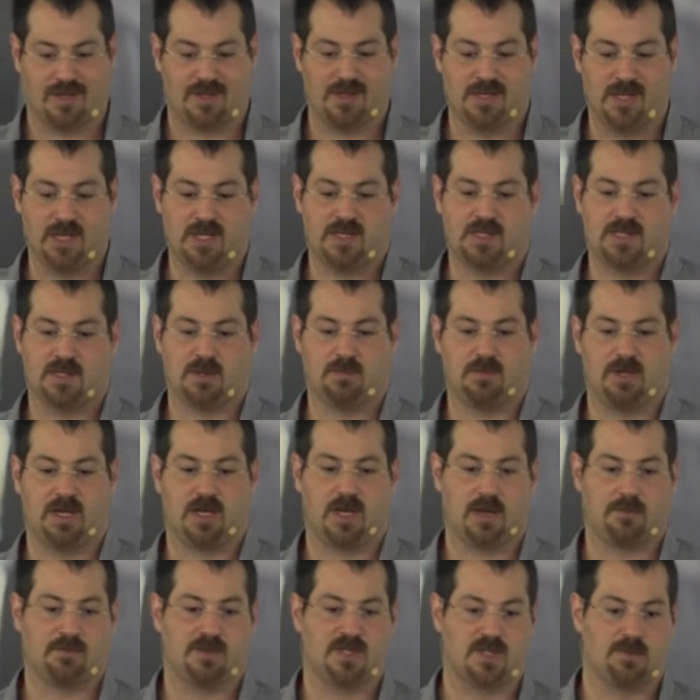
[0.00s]
needs to be
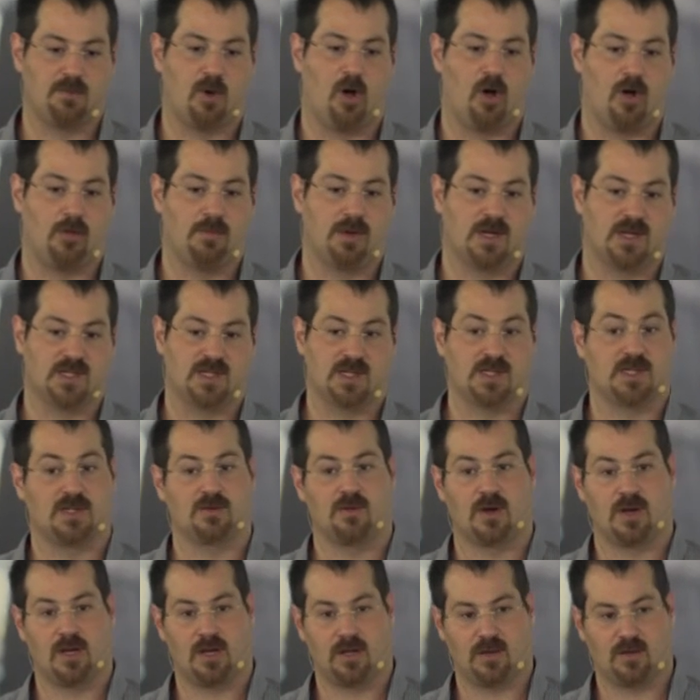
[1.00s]
kept small because it's
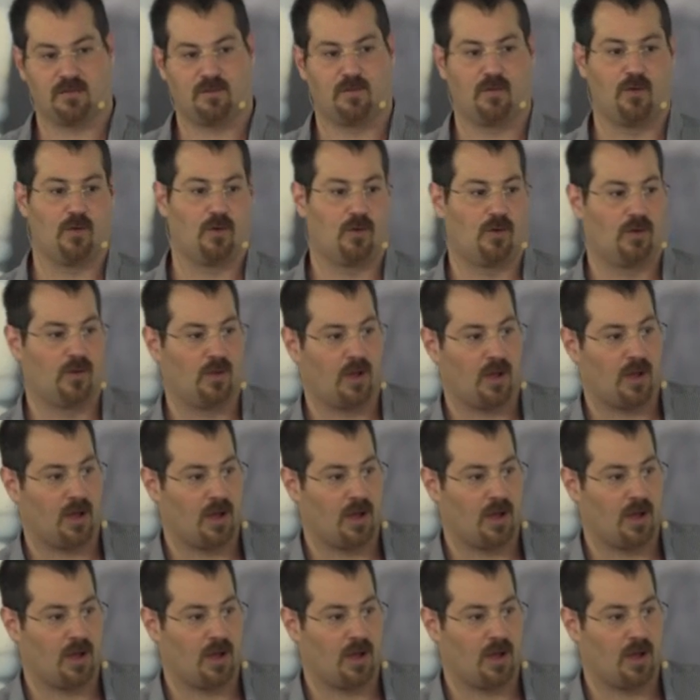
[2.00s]
running at full